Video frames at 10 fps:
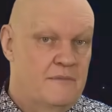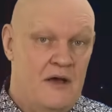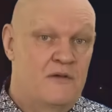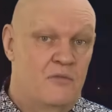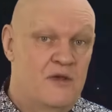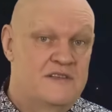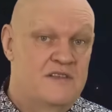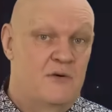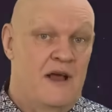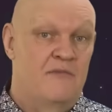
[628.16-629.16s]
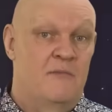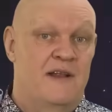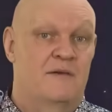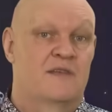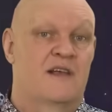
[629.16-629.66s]
But we still haven't
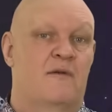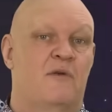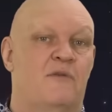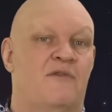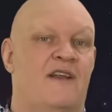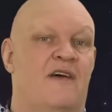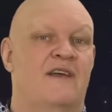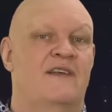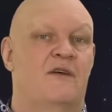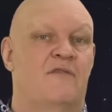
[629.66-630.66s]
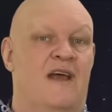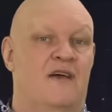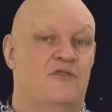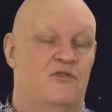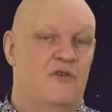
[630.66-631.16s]
been able to come up with an idea of
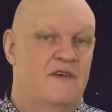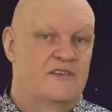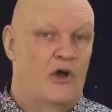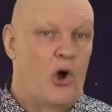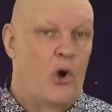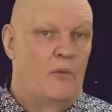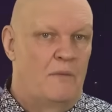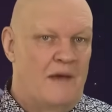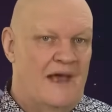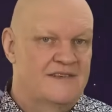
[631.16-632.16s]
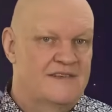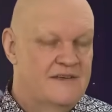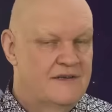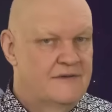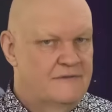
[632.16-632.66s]
how to do this en masse,
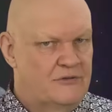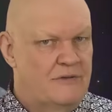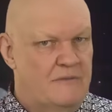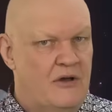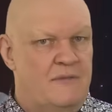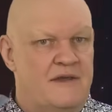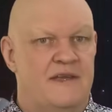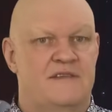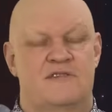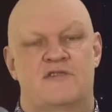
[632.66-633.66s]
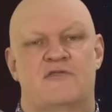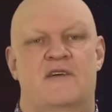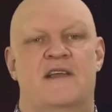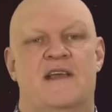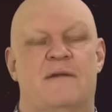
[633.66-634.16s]
so it might be easier to
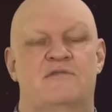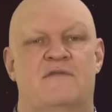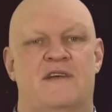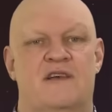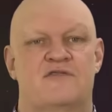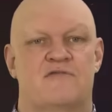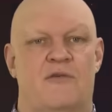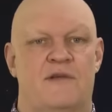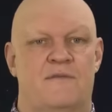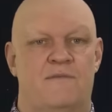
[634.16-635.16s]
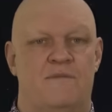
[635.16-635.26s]
try and capture the asteroid.